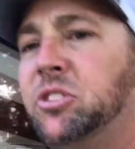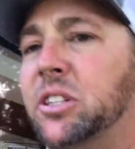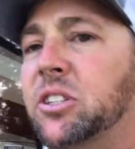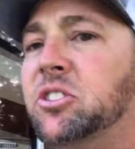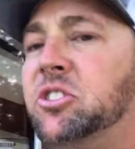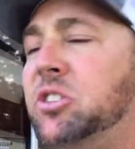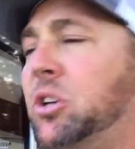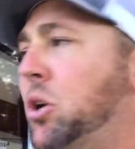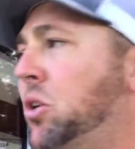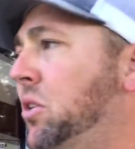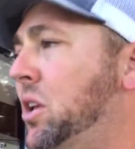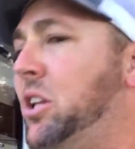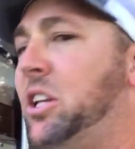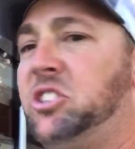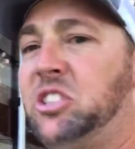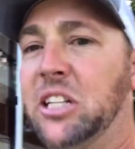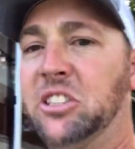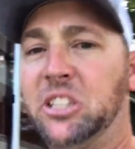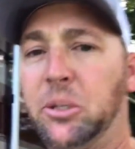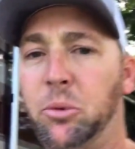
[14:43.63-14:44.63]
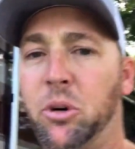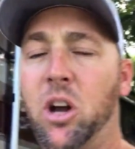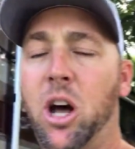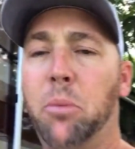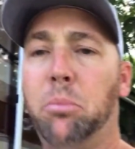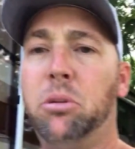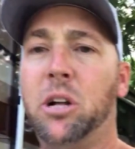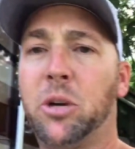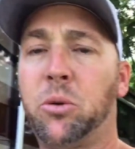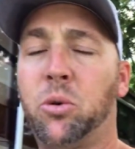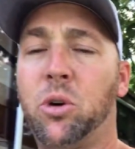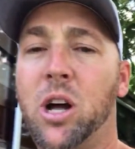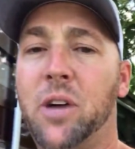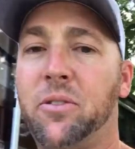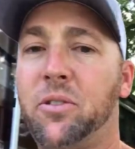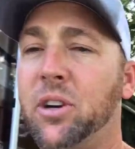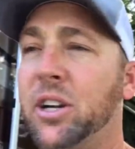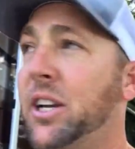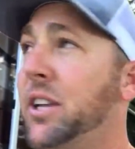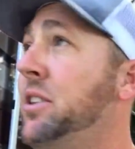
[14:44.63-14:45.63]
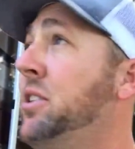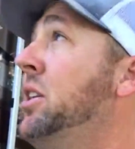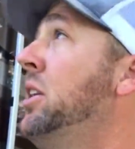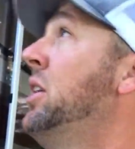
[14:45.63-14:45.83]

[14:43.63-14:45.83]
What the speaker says: in, so let's say we're unplugged, we're off grid,